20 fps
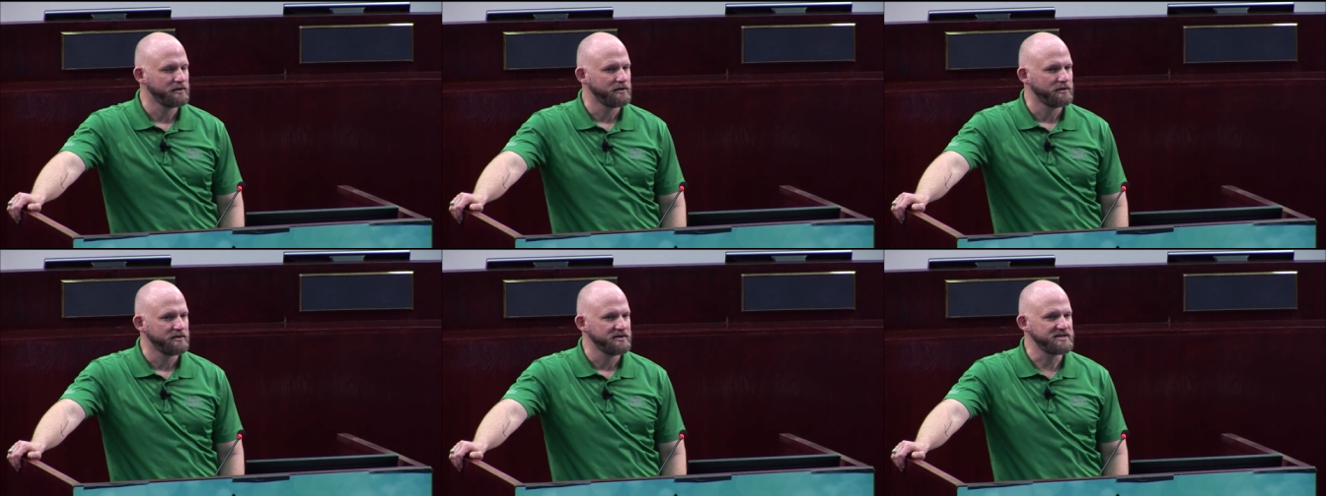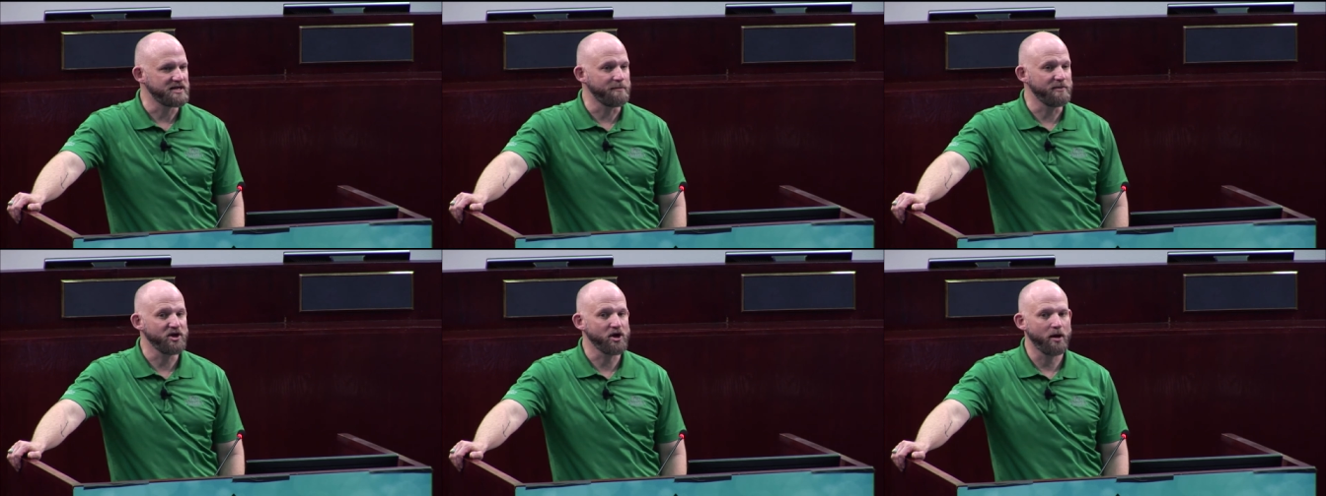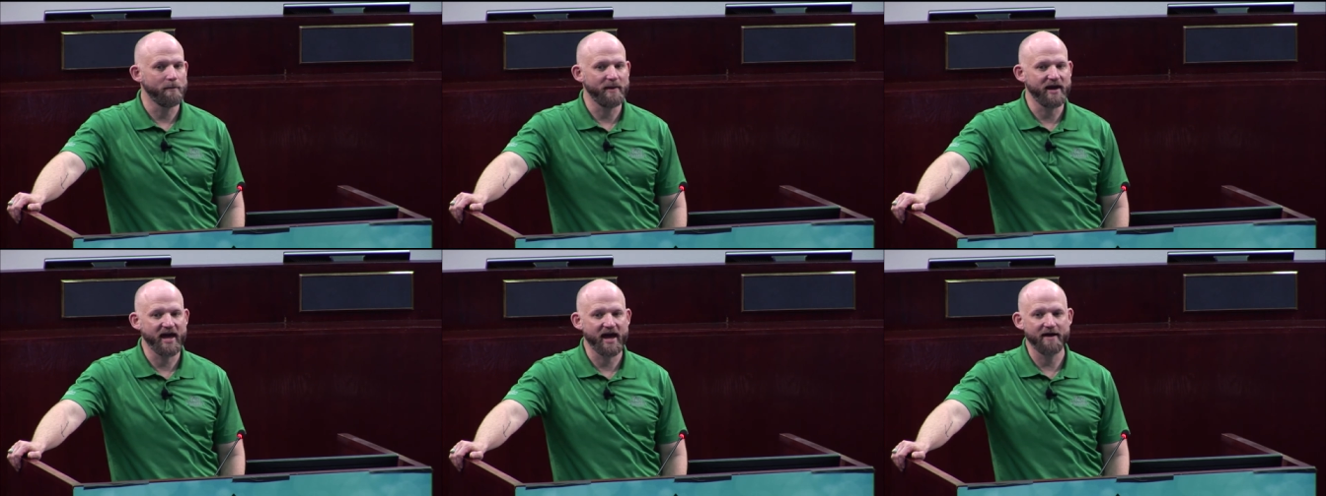Some of
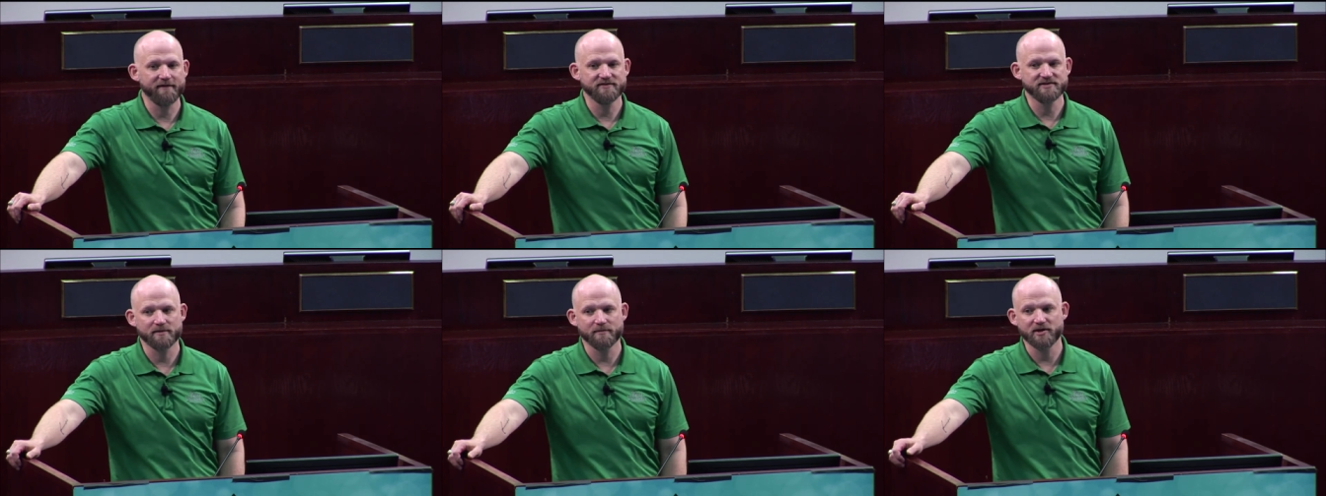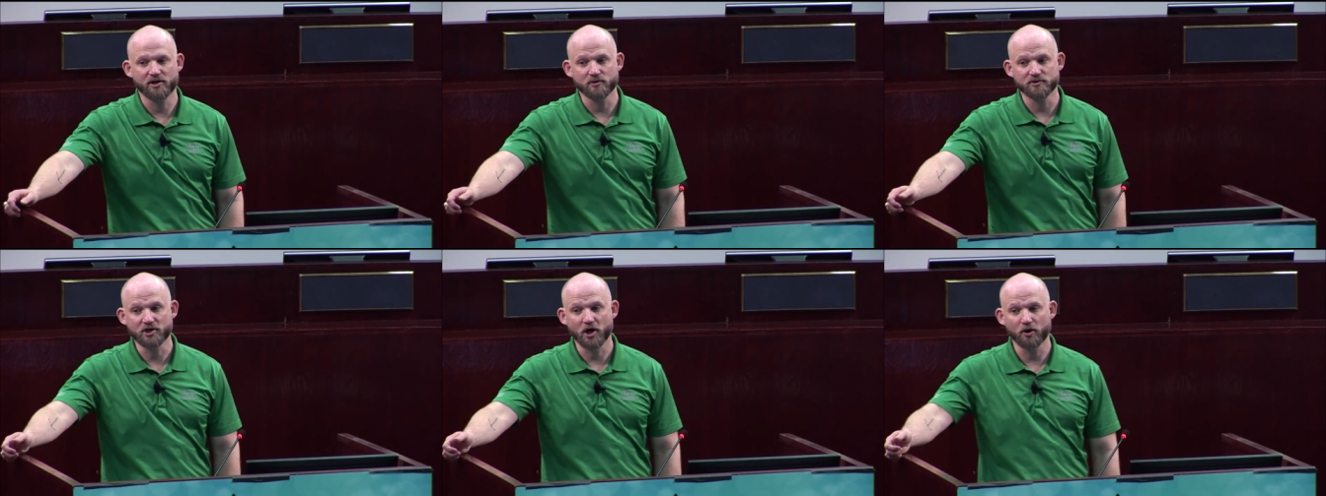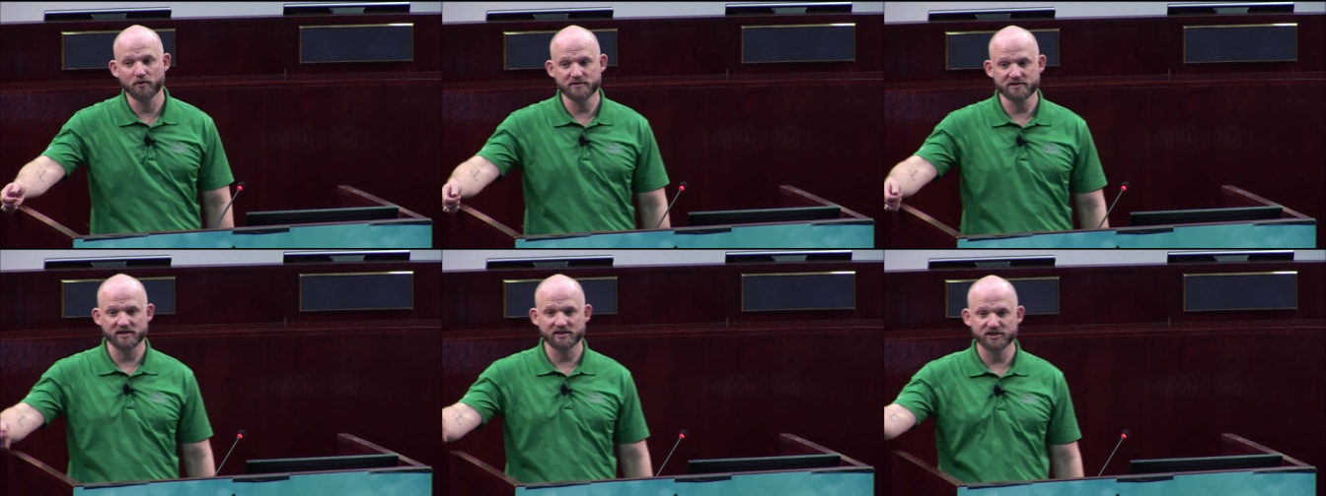y'all may have some of those
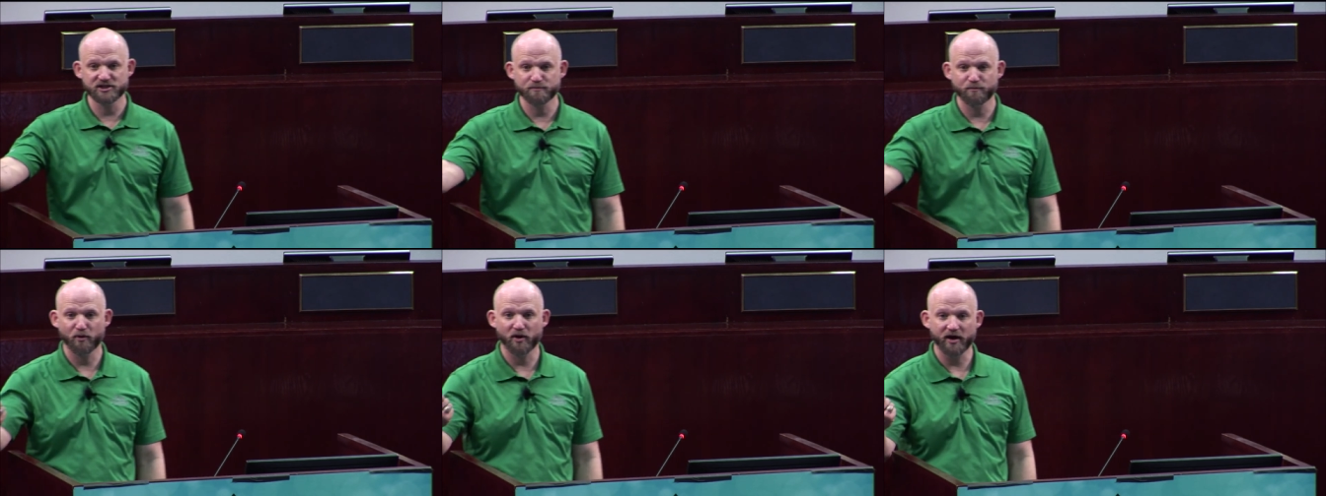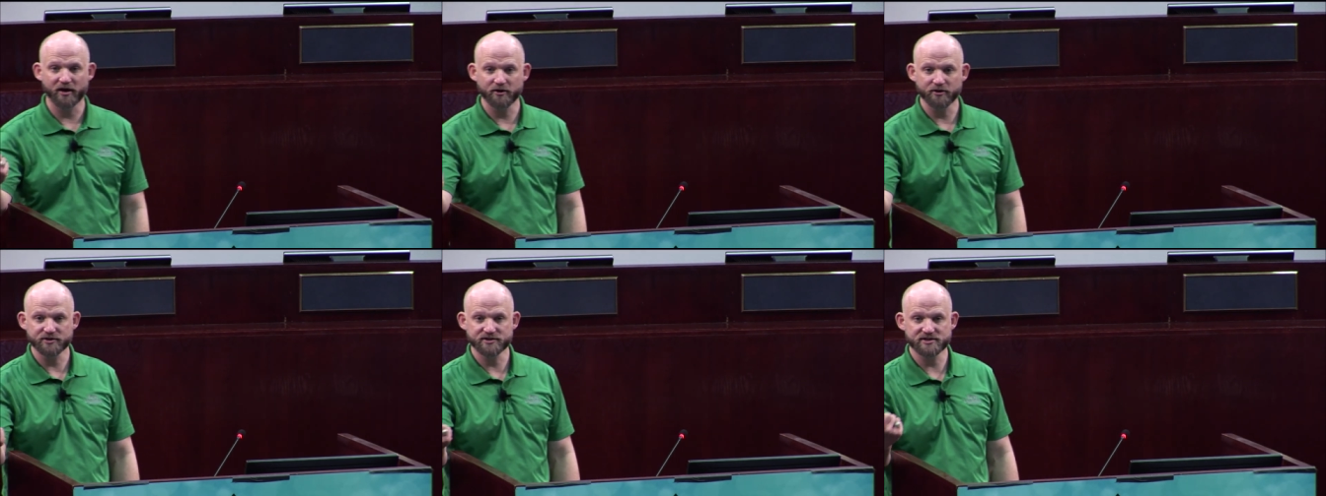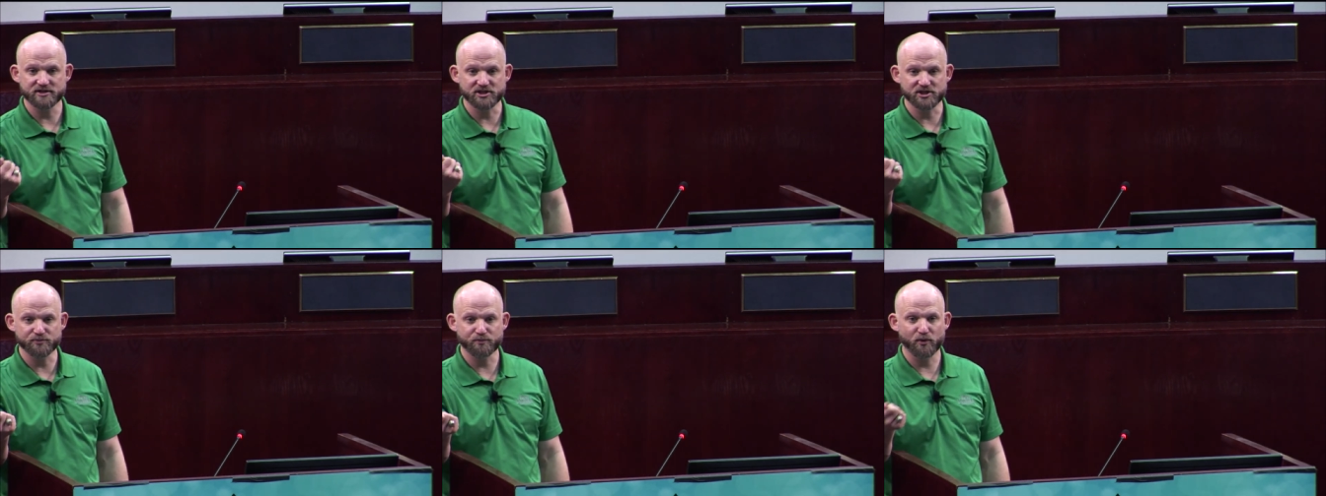hose in sprayers
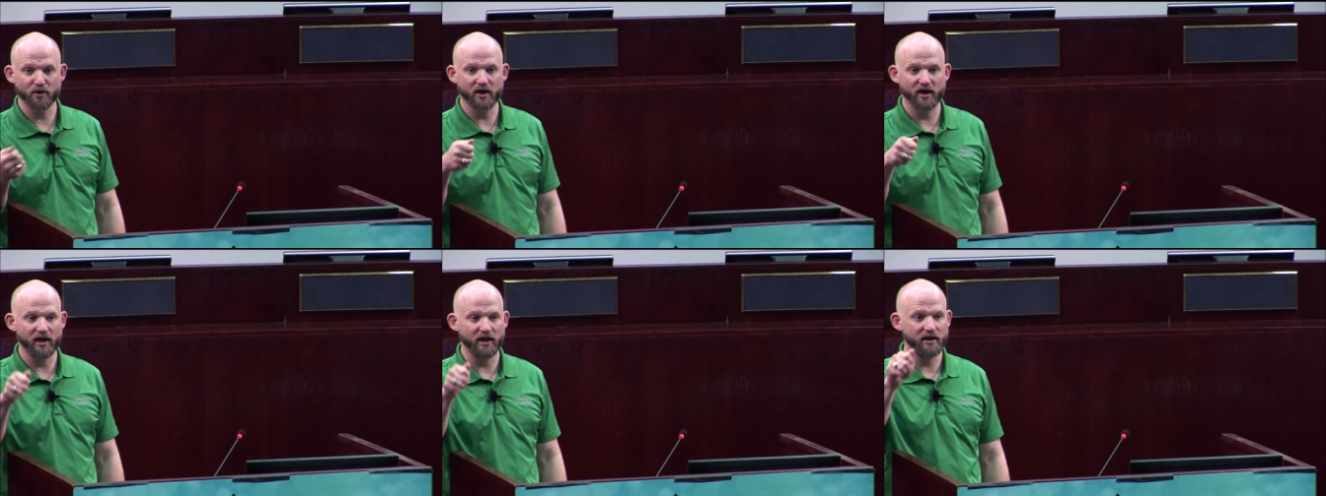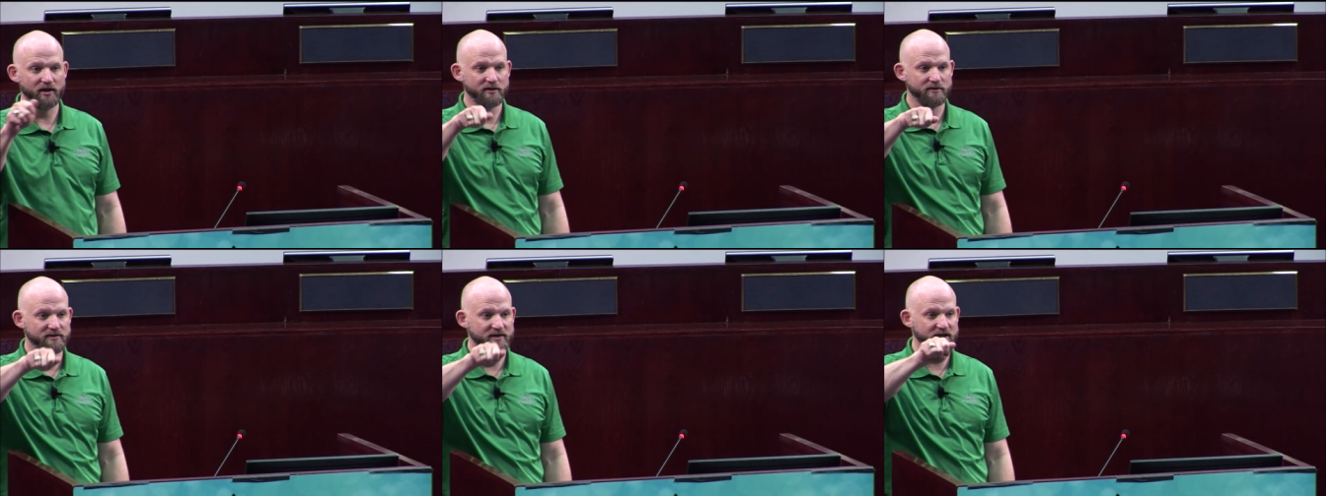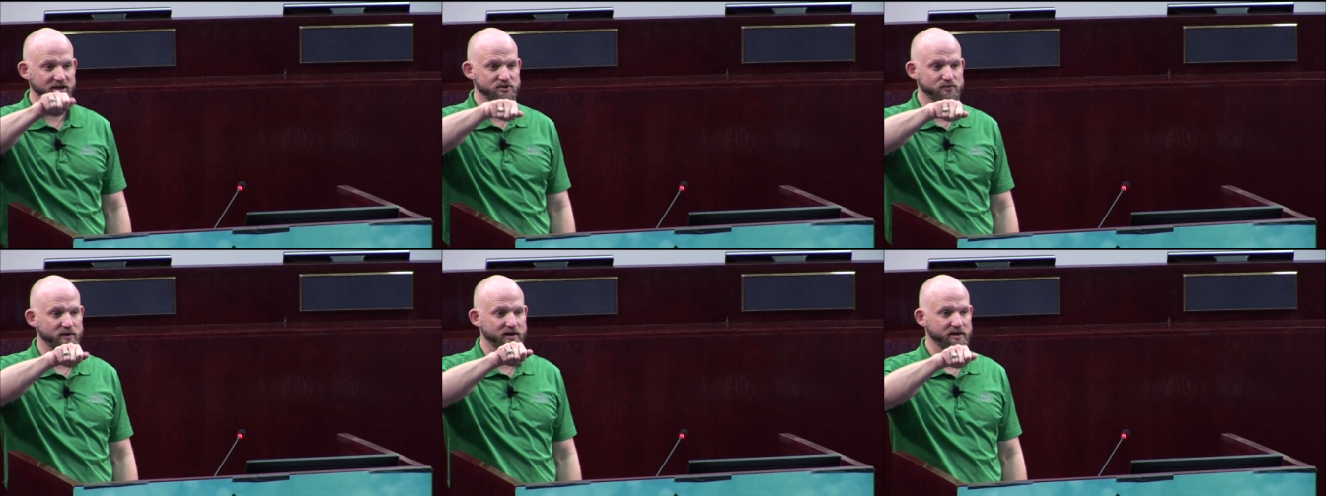to spray
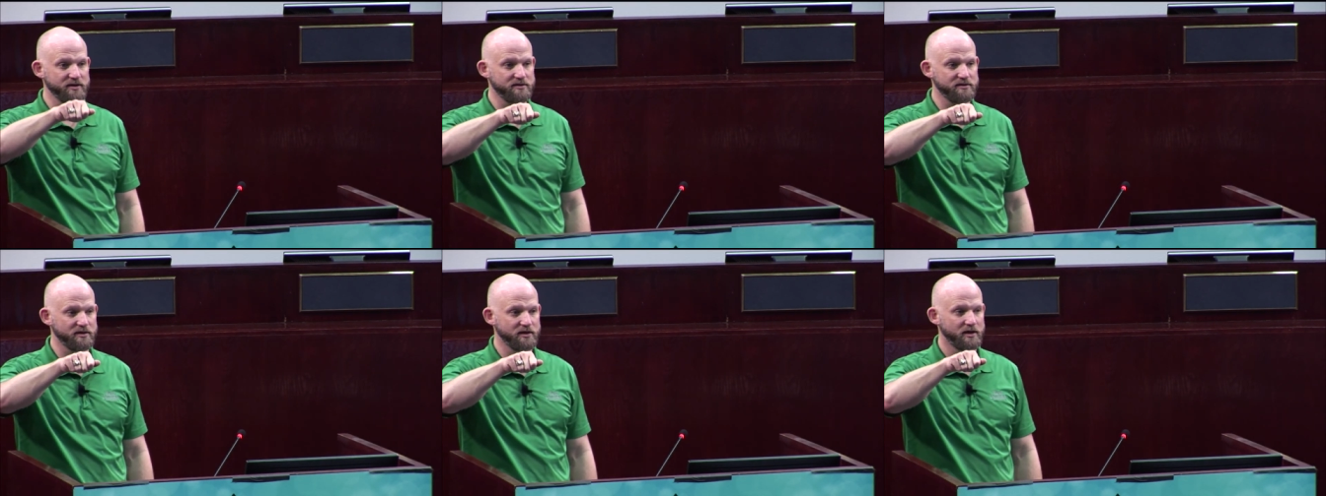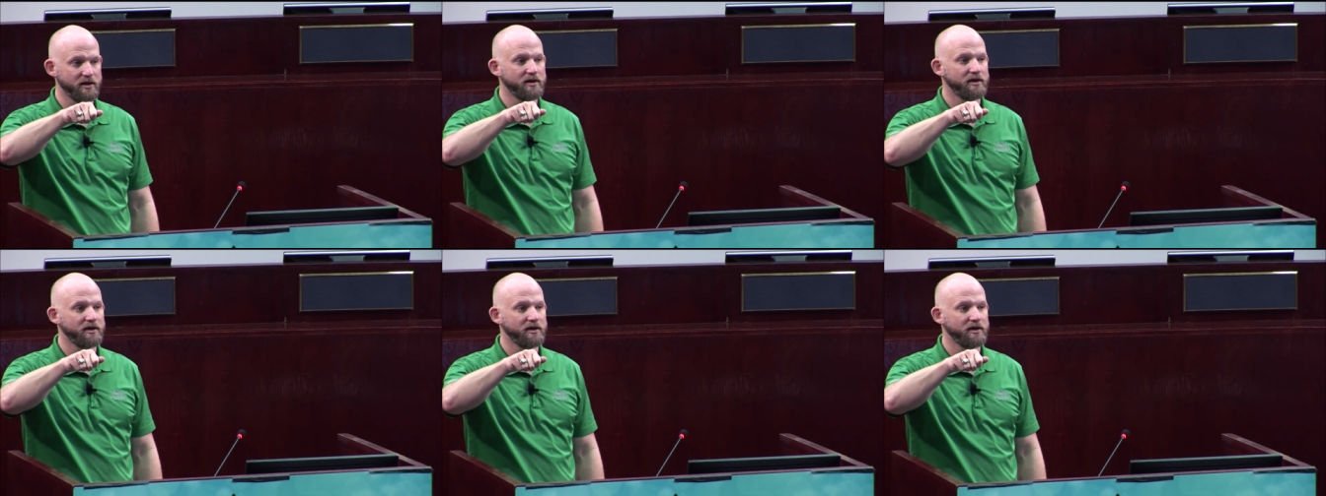things with.